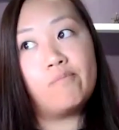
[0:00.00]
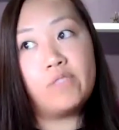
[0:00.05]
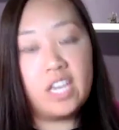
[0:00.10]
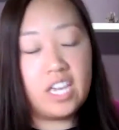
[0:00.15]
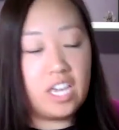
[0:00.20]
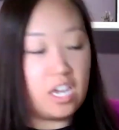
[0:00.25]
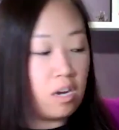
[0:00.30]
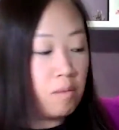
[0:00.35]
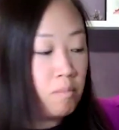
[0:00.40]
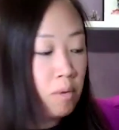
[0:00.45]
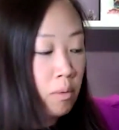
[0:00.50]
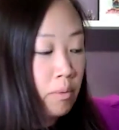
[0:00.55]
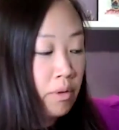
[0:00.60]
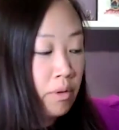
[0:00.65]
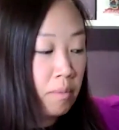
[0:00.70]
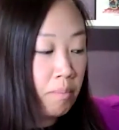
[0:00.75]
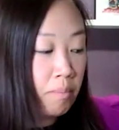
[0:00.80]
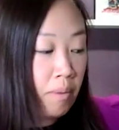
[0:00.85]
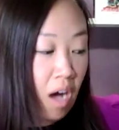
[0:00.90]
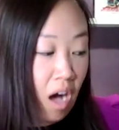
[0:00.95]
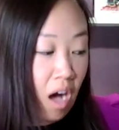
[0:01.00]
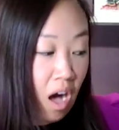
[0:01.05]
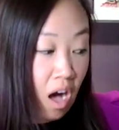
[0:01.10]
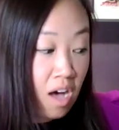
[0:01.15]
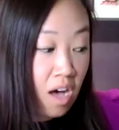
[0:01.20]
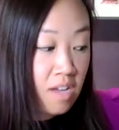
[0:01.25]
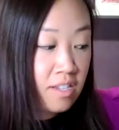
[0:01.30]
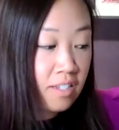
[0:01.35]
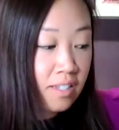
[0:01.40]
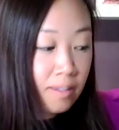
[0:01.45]
taking a moment to
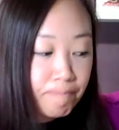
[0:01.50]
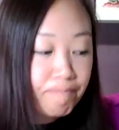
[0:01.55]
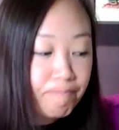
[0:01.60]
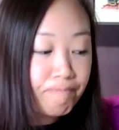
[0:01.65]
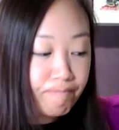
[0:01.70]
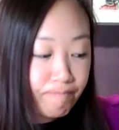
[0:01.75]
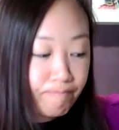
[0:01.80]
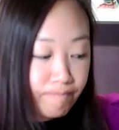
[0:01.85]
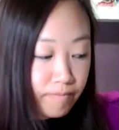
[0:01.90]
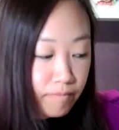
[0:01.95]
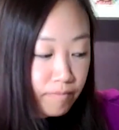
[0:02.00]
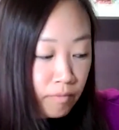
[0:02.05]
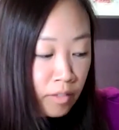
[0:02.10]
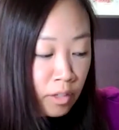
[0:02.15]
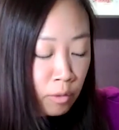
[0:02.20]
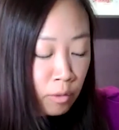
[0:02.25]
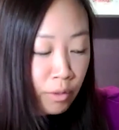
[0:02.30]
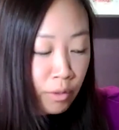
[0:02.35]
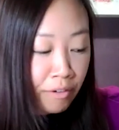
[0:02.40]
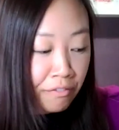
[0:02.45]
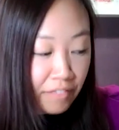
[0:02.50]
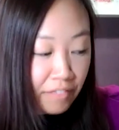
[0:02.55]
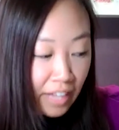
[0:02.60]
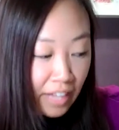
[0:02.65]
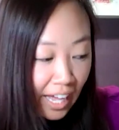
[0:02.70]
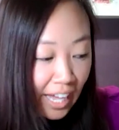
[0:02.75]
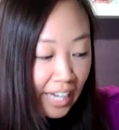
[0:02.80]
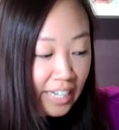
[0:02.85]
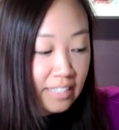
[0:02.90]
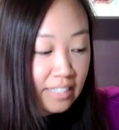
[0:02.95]
pause,
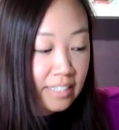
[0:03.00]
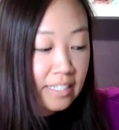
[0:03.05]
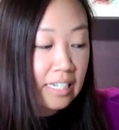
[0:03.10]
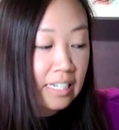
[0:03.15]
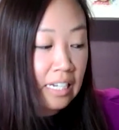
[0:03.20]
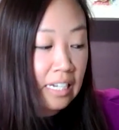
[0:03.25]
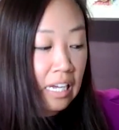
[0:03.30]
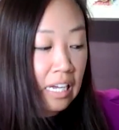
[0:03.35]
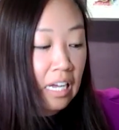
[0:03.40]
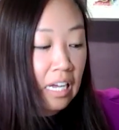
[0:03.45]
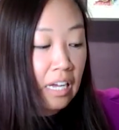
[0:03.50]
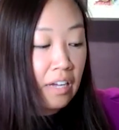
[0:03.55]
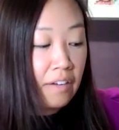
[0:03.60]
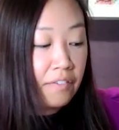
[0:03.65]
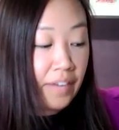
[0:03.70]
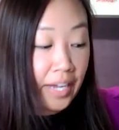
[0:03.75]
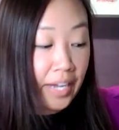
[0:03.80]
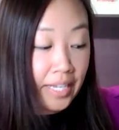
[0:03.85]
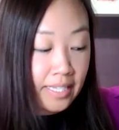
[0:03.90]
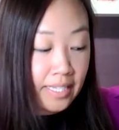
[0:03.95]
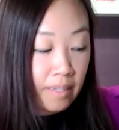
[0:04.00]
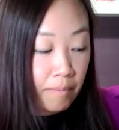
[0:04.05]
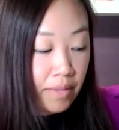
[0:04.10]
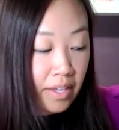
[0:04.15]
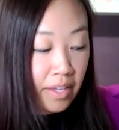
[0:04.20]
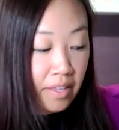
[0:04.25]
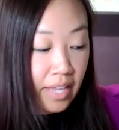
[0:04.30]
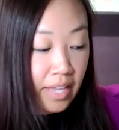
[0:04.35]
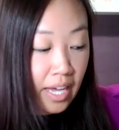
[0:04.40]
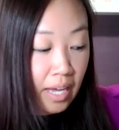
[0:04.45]
reflect, find
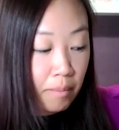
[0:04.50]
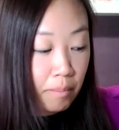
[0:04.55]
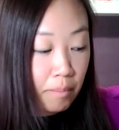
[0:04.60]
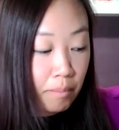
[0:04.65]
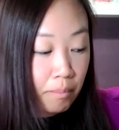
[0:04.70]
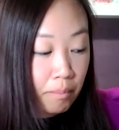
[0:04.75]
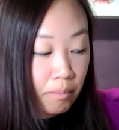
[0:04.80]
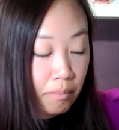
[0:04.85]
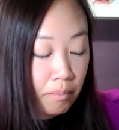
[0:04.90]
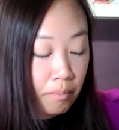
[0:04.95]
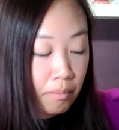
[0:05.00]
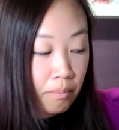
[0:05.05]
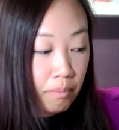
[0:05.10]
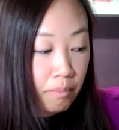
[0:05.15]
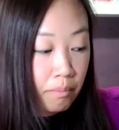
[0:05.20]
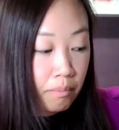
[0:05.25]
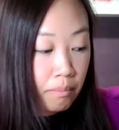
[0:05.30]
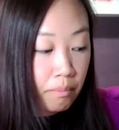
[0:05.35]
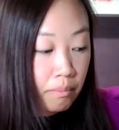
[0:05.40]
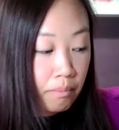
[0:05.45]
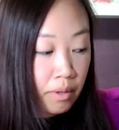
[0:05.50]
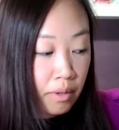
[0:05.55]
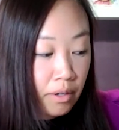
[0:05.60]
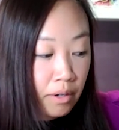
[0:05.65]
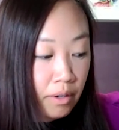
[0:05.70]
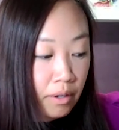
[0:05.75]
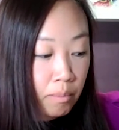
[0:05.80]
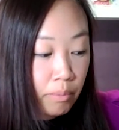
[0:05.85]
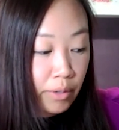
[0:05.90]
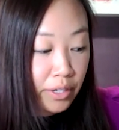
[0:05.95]
something that you
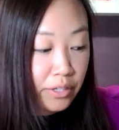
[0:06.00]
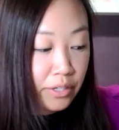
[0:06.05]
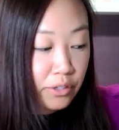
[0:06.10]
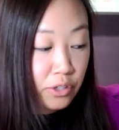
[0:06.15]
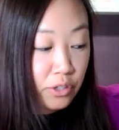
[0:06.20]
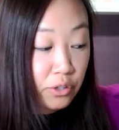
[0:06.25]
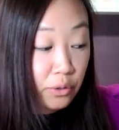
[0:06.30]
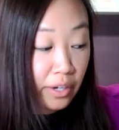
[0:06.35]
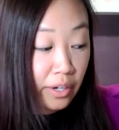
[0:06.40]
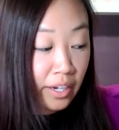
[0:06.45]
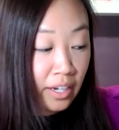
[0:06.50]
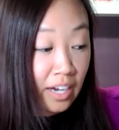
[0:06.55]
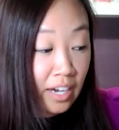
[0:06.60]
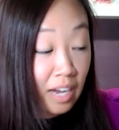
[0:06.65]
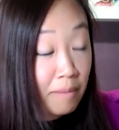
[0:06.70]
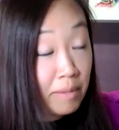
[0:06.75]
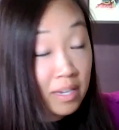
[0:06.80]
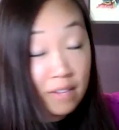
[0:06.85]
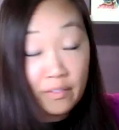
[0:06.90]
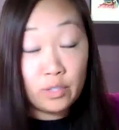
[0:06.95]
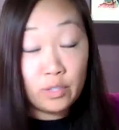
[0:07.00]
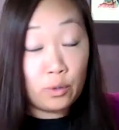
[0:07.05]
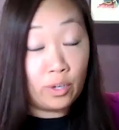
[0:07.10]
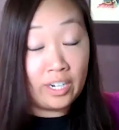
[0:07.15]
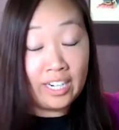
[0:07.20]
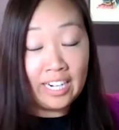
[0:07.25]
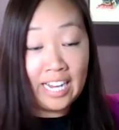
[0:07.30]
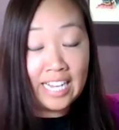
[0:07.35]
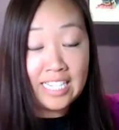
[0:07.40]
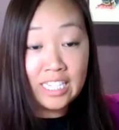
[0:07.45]
know brings you joy. I mean, if it's
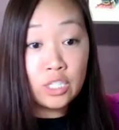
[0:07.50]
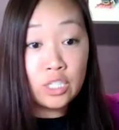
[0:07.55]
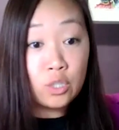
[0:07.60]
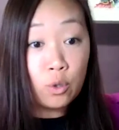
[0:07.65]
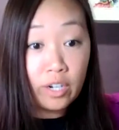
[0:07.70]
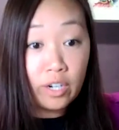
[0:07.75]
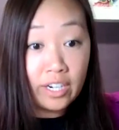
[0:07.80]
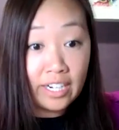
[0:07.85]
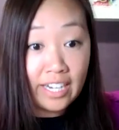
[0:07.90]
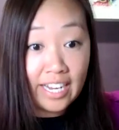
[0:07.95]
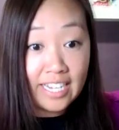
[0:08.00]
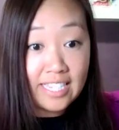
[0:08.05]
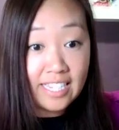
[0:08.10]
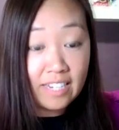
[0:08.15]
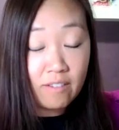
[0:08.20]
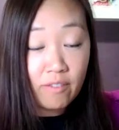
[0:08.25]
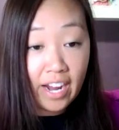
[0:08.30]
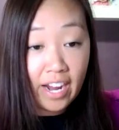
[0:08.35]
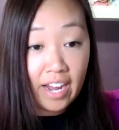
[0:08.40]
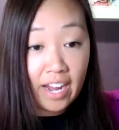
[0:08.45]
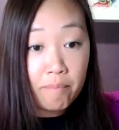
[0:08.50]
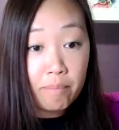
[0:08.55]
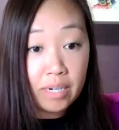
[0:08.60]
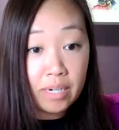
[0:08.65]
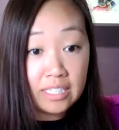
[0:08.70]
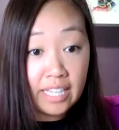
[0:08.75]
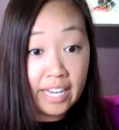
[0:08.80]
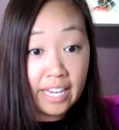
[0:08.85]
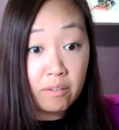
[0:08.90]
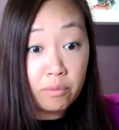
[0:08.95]
organizing, it's organizing, right?
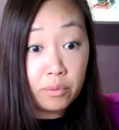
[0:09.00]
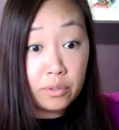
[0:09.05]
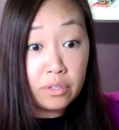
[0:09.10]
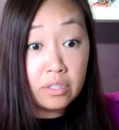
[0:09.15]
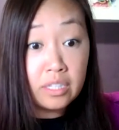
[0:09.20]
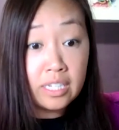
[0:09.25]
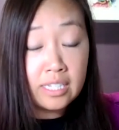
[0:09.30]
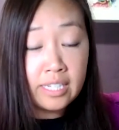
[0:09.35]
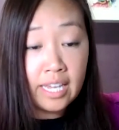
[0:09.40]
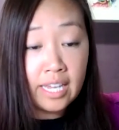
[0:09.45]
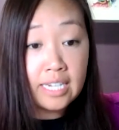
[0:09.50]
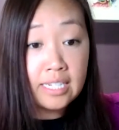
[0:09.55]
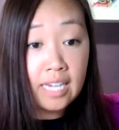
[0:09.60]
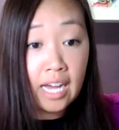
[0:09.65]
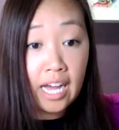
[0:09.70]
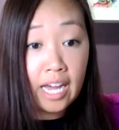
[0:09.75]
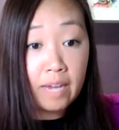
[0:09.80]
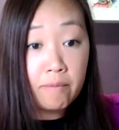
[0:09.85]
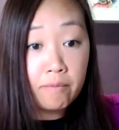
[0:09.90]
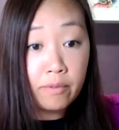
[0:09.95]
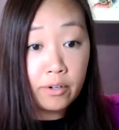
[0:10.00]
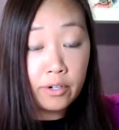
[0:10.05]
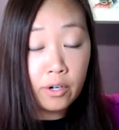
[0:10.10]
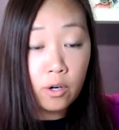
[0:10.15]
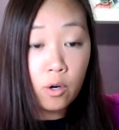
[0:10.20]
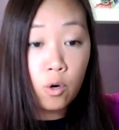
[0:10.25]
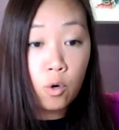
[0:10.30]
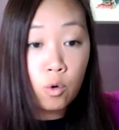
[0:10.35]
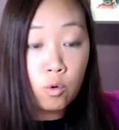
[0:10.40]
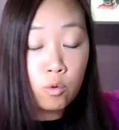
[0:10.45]
But like really take time for your
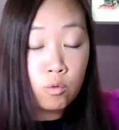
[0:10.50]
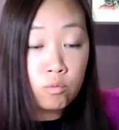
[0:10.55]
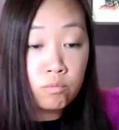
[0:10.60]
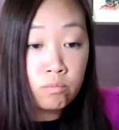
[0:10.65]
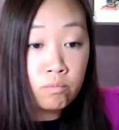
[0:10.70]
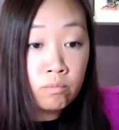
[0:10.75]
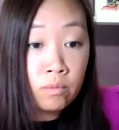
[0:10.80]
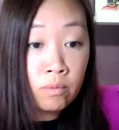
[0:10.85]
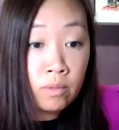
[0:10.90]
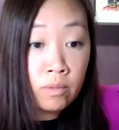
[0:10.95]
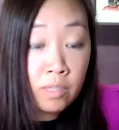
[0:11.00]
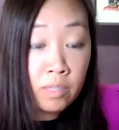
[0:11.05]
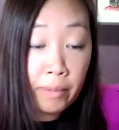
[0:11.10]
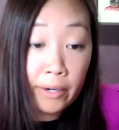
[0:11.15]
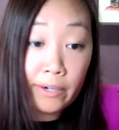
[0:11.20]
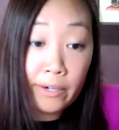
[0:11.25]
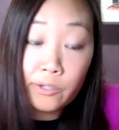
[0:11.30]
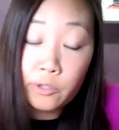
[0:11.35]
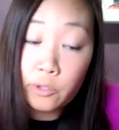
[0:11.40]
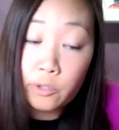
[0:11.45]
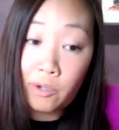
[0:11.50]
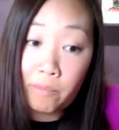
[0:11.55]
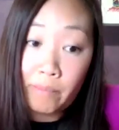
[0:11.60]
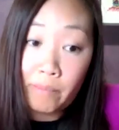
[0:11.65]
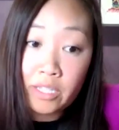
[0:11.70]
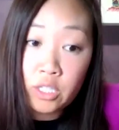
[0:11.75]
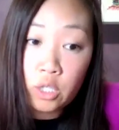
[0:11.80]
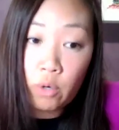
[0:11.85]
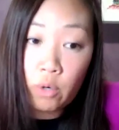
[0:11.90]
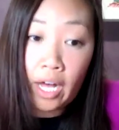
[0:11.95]
own spiritual and
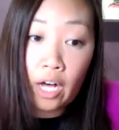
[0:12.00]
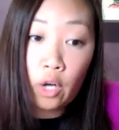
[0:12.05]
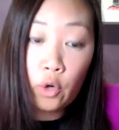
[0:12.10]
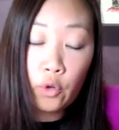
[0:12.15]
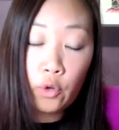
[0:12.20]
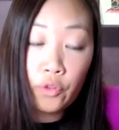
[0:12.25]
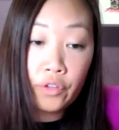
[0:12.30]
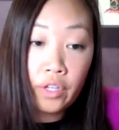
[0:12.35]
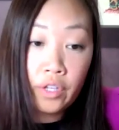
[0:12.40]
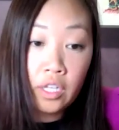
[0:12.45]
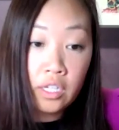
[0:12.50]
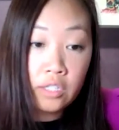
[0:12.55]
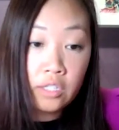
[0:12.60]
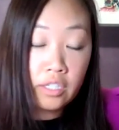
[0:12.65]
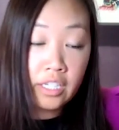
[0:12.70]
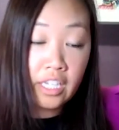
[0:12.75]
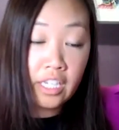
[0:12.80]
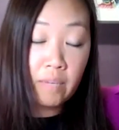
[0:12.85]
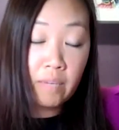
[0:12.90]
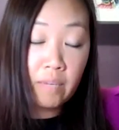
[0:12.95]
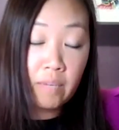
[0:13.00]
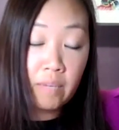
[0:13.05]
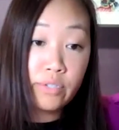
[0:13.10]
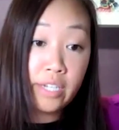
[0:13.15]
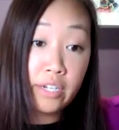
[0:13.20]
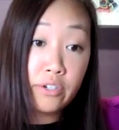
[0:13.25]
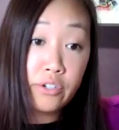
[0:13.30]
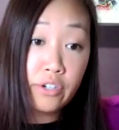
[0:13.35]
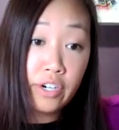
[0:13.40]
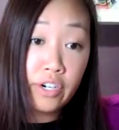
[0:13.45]
mental health to keep you
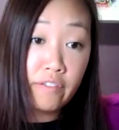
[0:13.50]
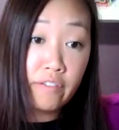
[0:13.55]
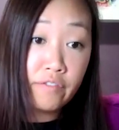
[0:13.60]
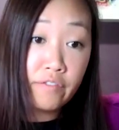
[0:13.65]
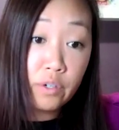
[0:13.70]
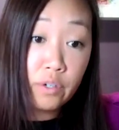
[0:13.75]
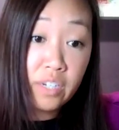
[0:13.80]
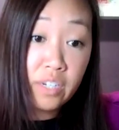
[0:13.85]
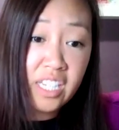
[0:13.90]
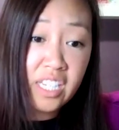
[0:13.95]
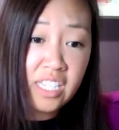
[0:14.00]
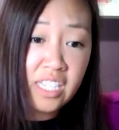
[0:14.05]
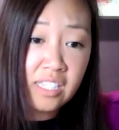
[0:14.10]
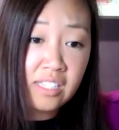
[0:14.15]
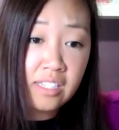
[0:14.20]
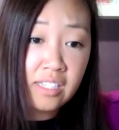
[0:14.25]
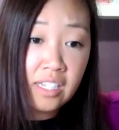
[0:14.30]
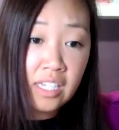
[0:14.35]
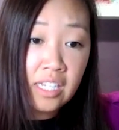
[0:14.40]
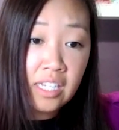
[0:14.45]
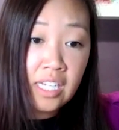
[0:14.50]
center and focus.